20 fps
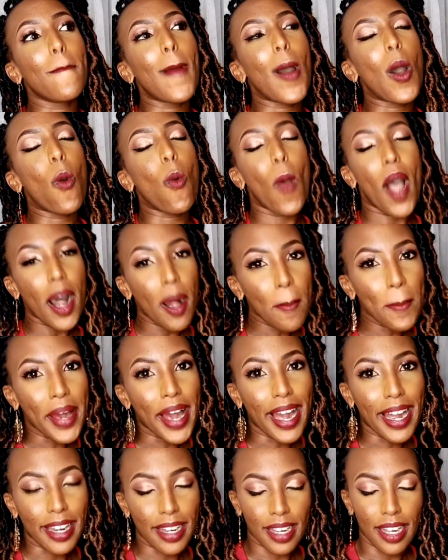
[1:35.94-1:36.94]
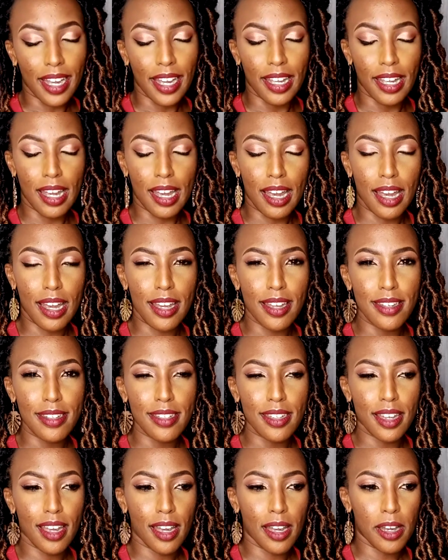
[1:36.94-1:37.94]
a while back I had
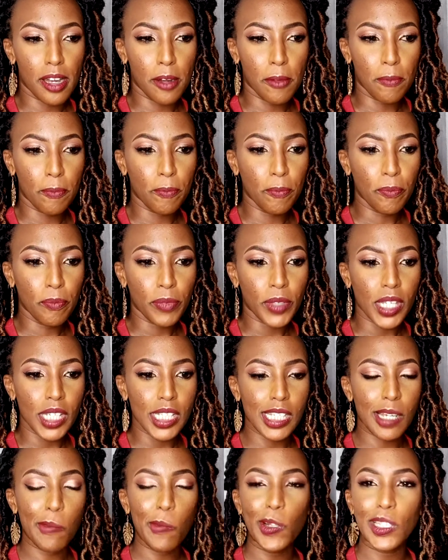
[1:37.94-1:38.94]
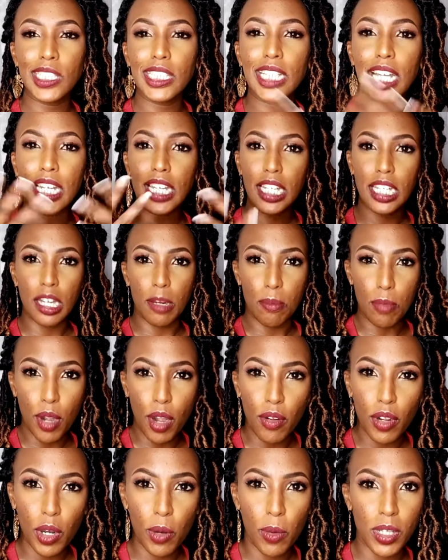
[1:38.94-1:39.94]
someone send in a
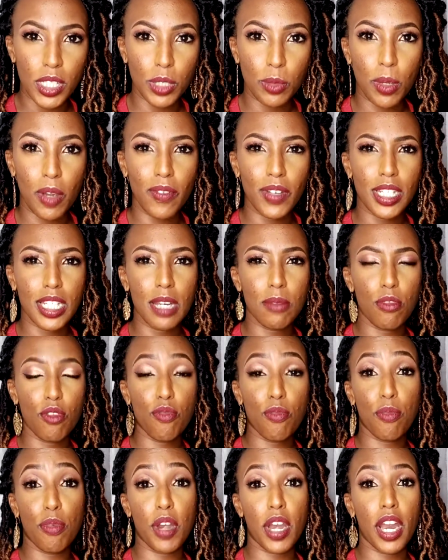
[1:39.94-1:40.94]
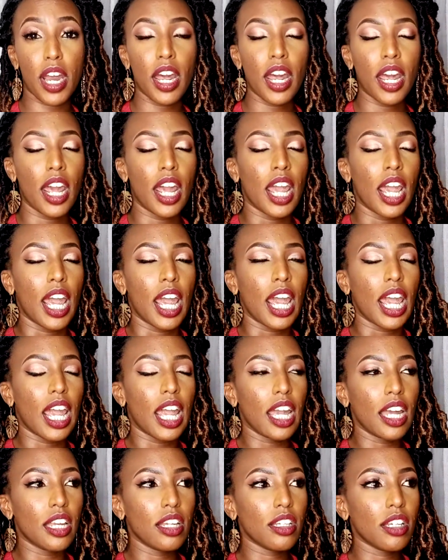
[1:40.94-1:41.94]
prayer request. We have a time of prayer.
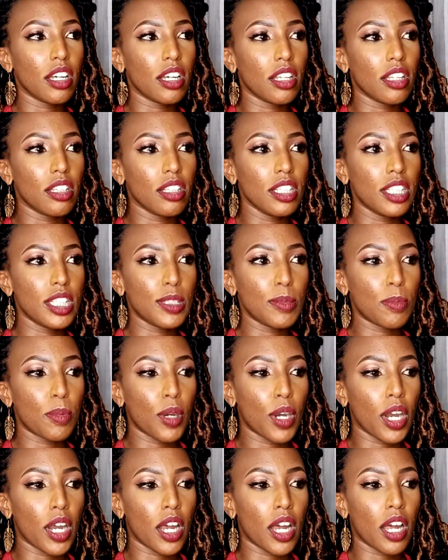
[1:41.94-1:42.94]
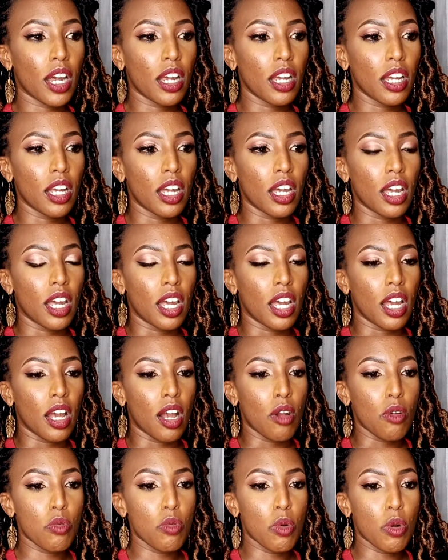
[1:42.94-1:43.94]
And this prayer
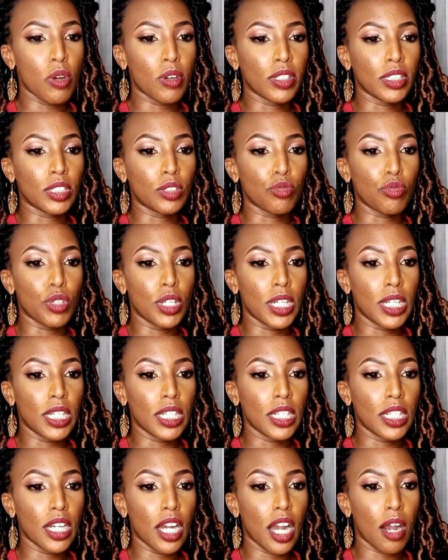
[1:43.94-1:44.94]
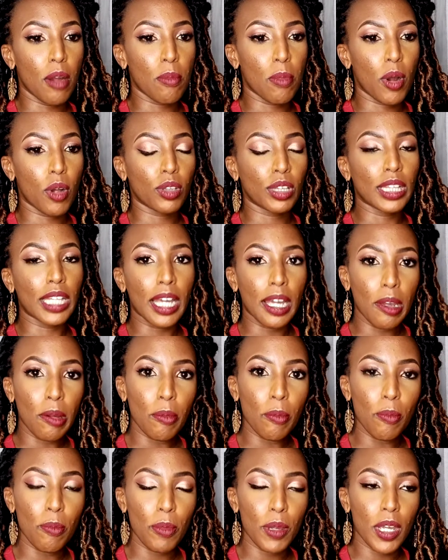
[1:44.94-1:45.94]
was really about
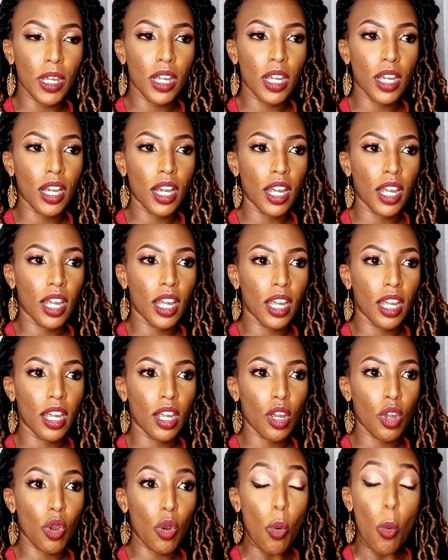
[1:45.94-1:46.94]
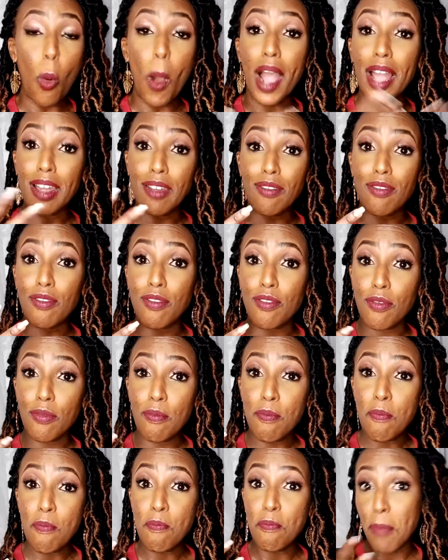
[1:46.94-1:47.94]
them being a wife
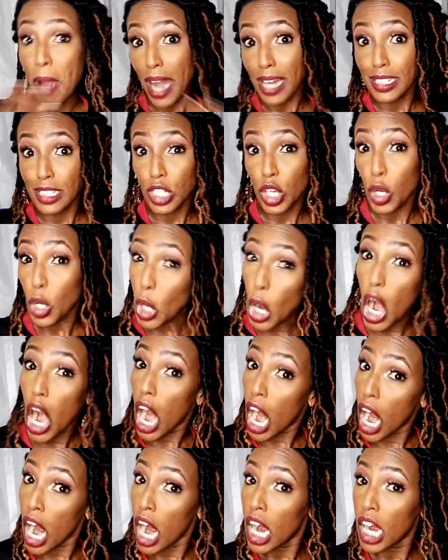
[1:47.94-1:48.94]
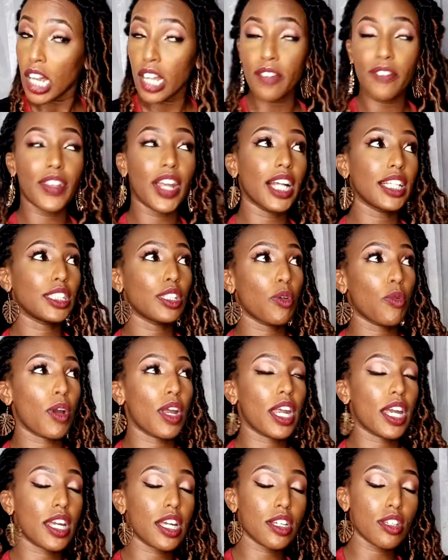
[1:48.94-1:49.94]
batterer, if that's a word
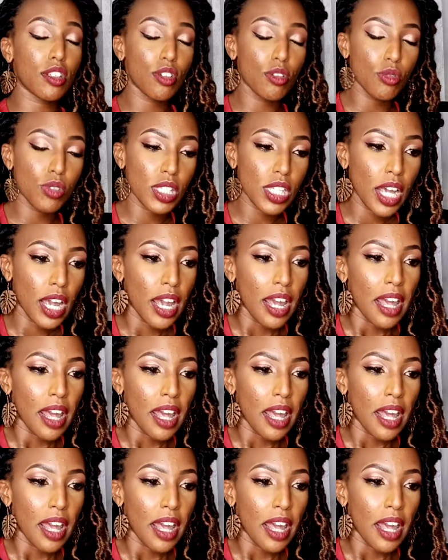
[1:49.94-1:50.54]
I can use.